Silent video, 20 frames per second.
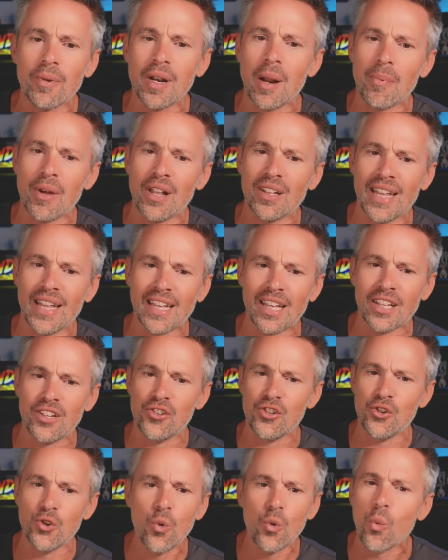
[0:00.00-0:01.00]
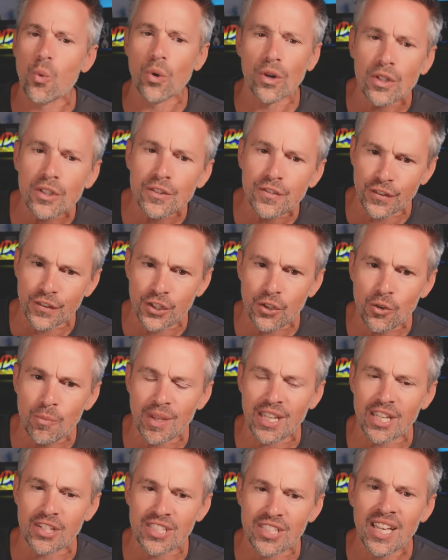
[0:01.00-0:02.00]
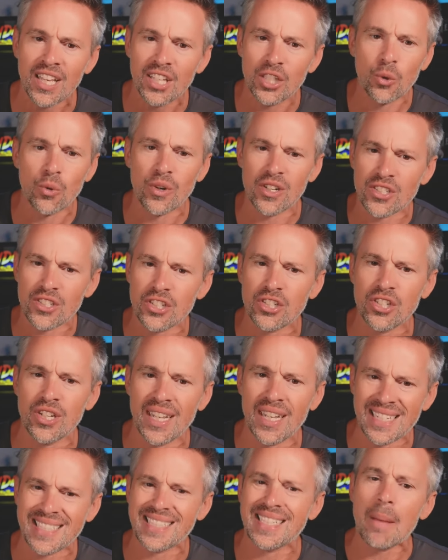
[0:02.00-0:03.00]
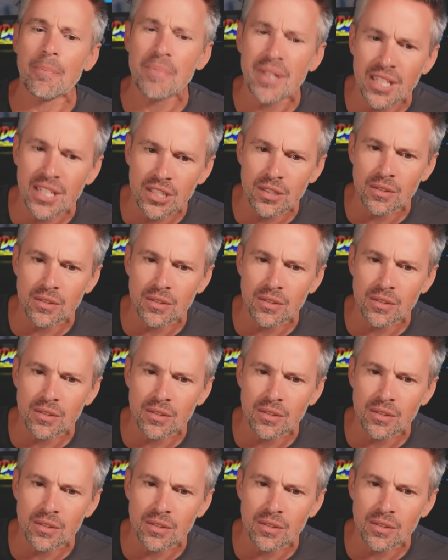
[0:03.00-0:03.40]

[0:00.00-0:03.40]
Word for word: up a, like a new world for you because you were in such an accepting